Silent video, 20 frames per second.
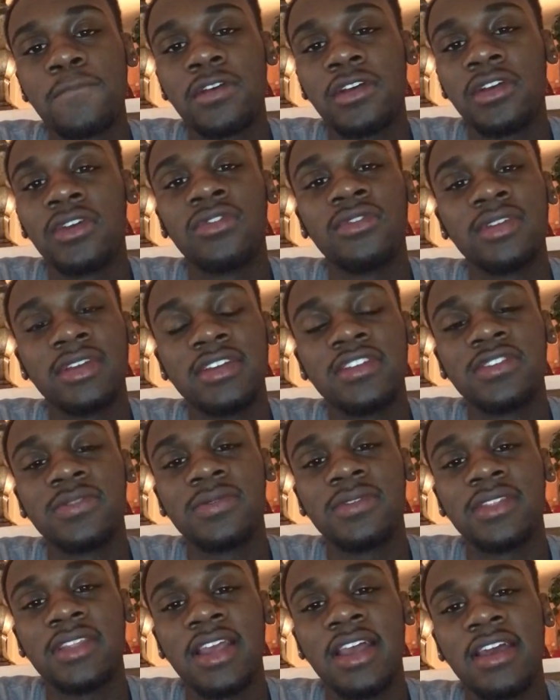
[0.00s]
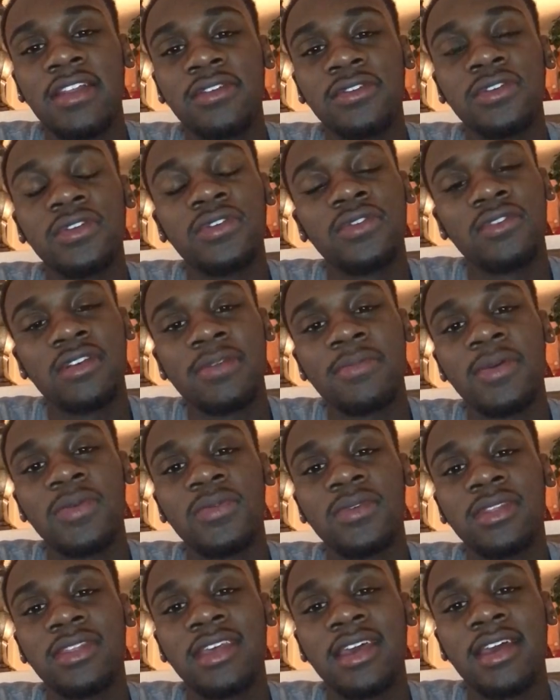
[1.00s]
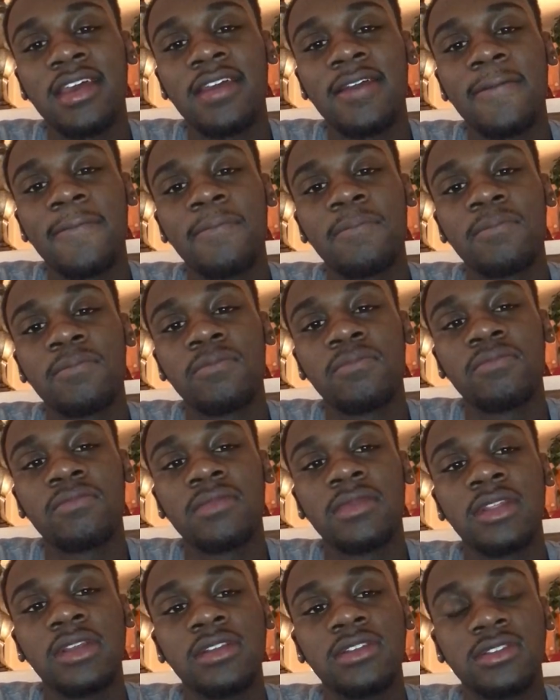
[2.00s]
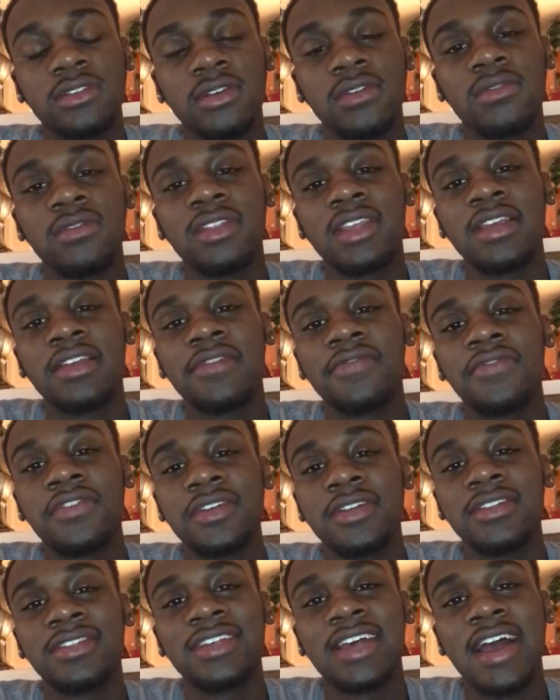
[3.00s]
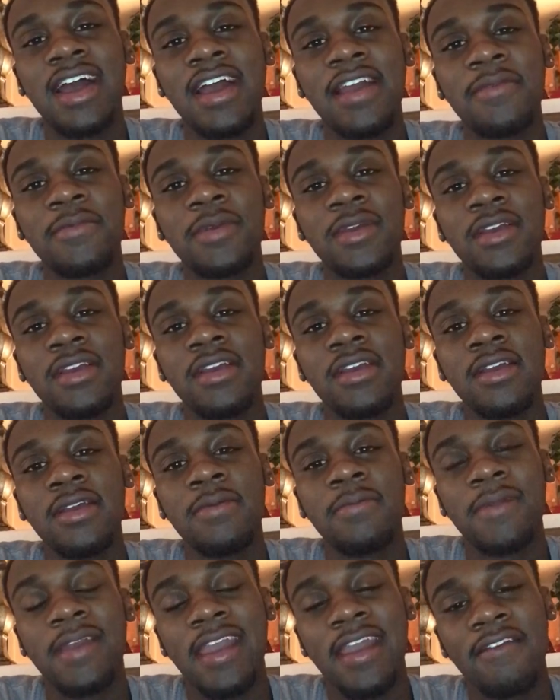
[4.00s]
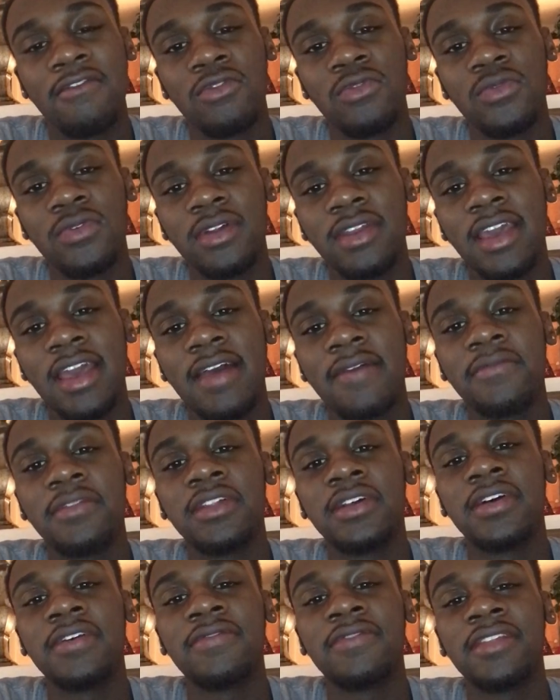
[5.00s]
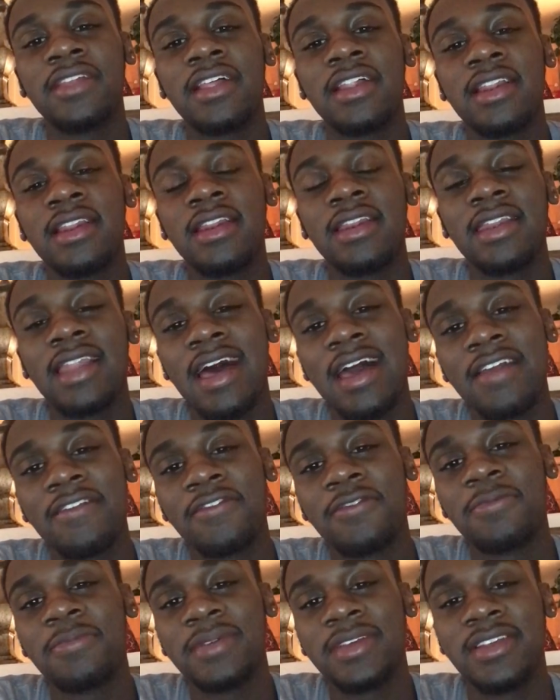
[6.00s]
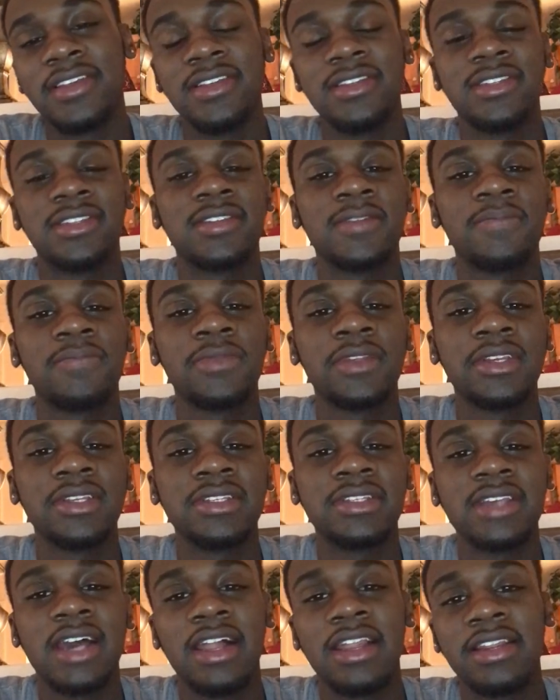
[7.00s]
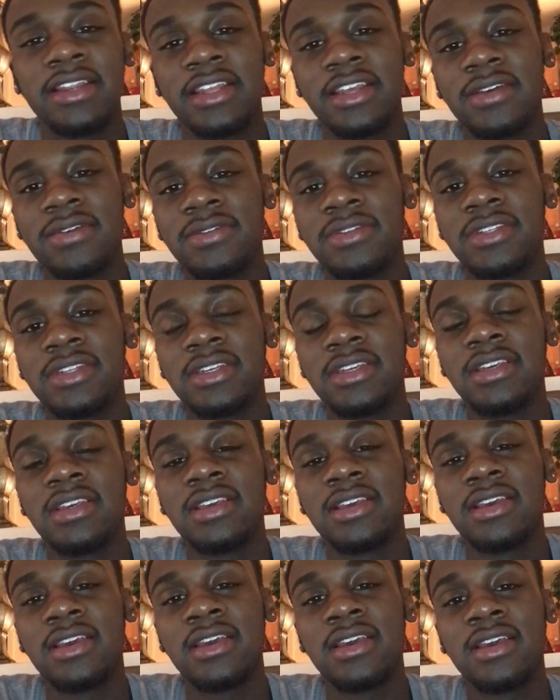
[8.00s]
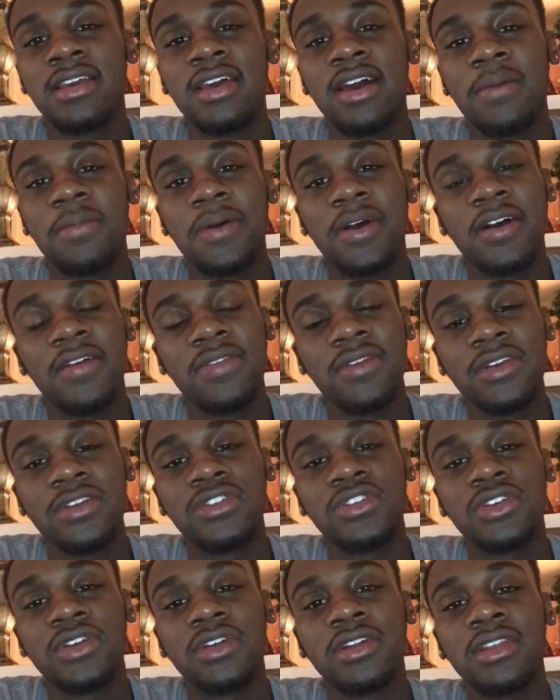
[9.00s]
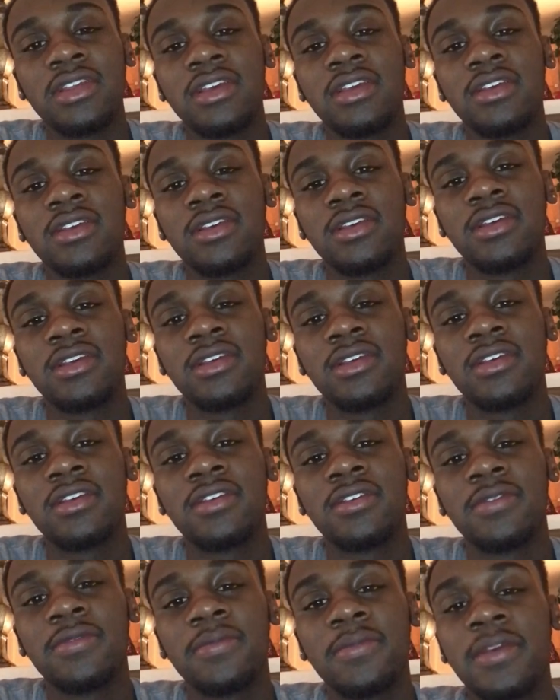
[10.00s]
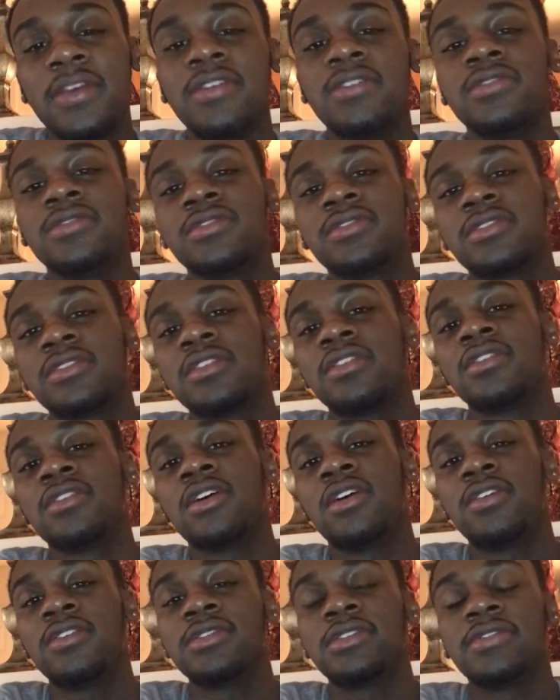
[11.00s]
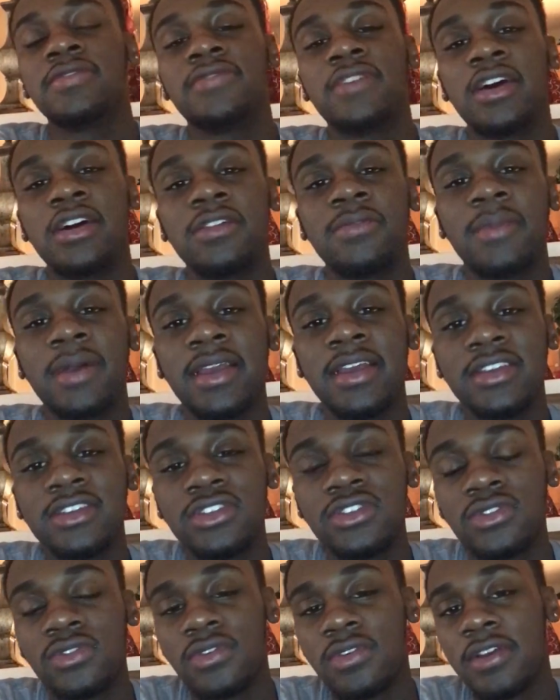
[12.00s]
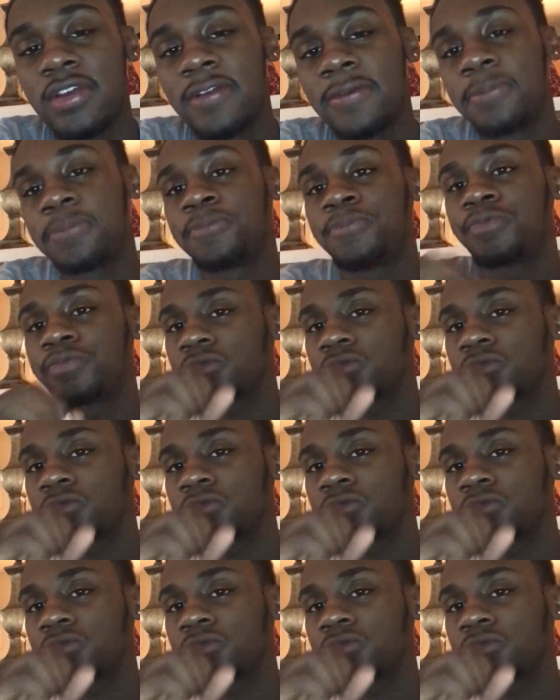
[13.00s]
agreeance with that or agreement with that. So thank you for your time. May everyone have love, life, peace, solidarity upon their journey. Peace. Also follow my Instagram